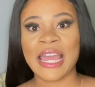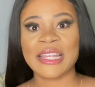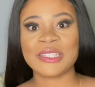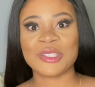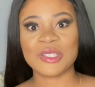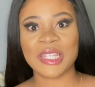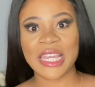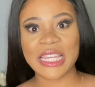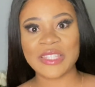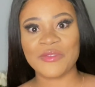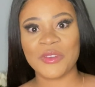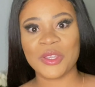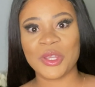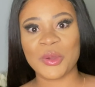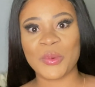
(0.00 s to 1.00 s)
and today's
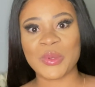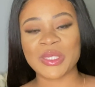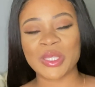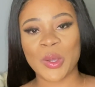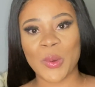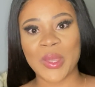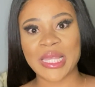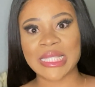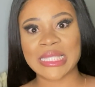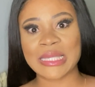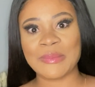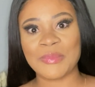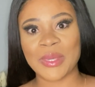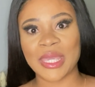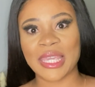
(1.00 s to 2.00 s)
video is going to
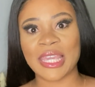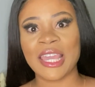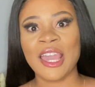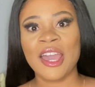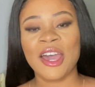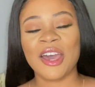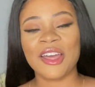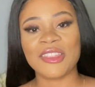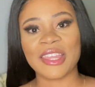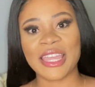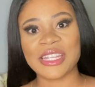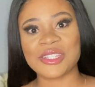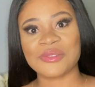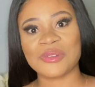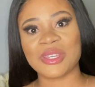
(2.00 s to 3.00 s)
be a
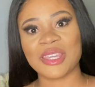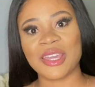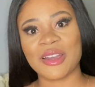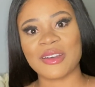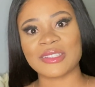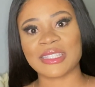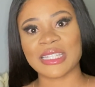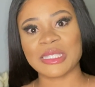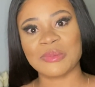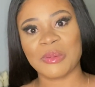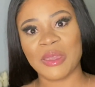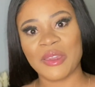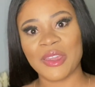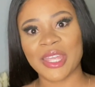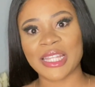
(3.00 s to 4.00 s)
Nigerian girl's
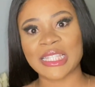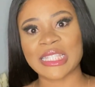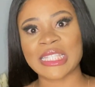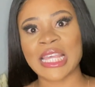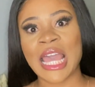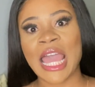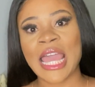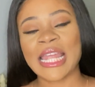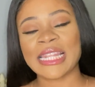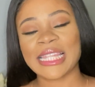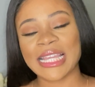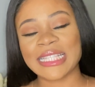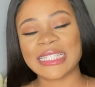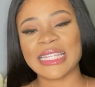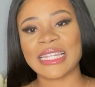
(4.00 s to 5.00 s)
experience
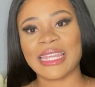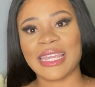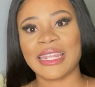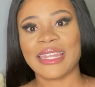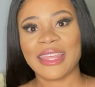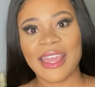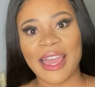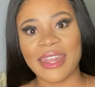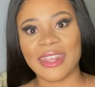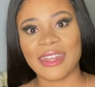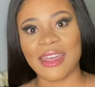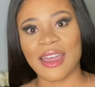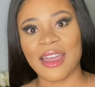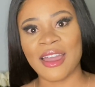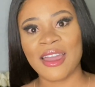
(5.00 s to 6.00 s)
dating in
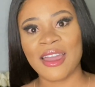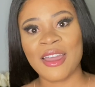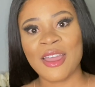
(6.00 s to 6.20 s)
Canada.